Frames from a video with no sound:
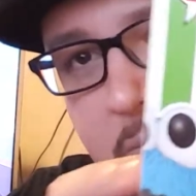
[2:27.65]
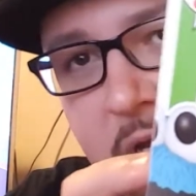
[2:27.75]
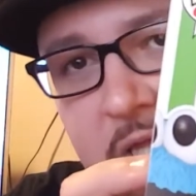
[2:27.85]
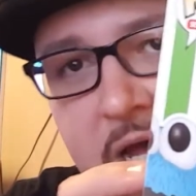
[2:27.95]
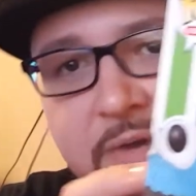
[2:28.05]
them
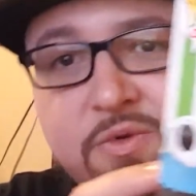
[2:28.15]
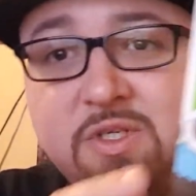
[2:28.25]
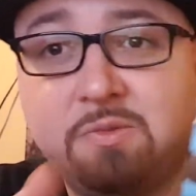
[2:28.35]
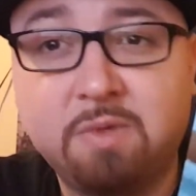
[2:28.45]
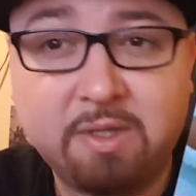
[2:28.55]
online which
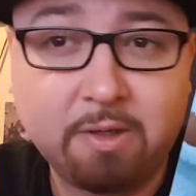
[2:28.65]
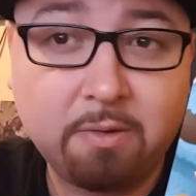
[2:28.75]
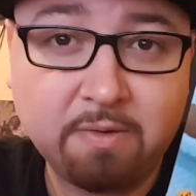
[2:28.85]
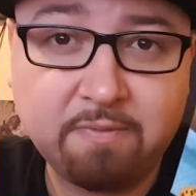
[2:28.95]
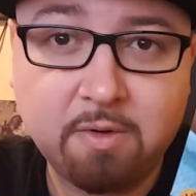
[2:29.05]
is what they're
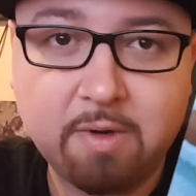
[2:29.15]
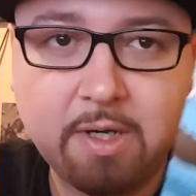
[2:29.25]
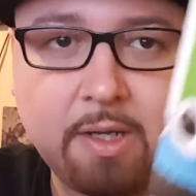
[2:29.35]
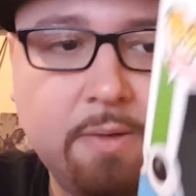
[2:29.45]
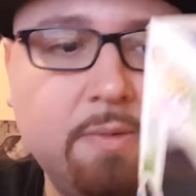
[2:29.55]
going for right
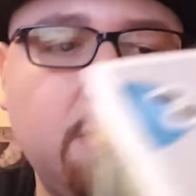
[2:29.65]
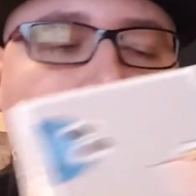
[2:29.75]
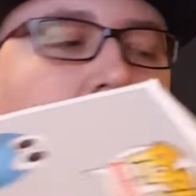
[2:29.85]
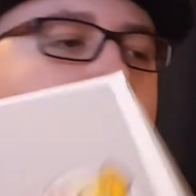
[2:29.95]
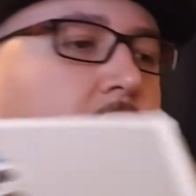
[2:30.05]
now
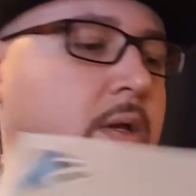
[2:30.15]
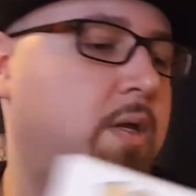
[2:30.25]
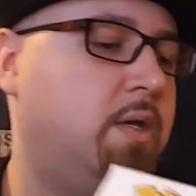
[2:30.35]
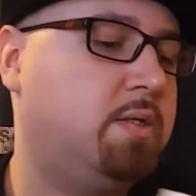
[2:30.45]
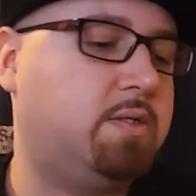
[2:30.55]

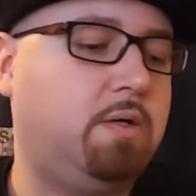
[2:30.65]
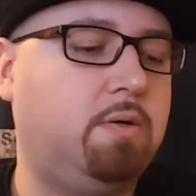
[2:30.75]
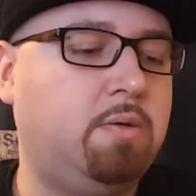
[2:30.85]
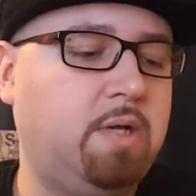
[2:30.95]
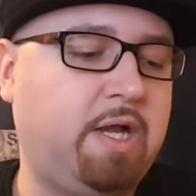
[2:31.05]

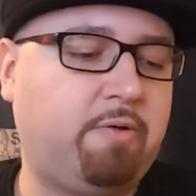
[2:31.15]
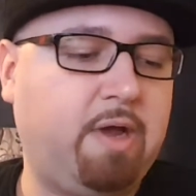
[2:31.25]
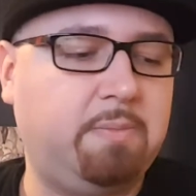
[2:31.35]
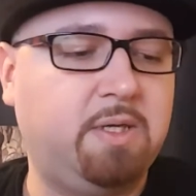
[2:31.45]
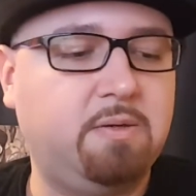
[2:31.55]
so I
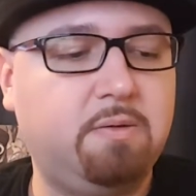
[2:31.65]
grabbed it.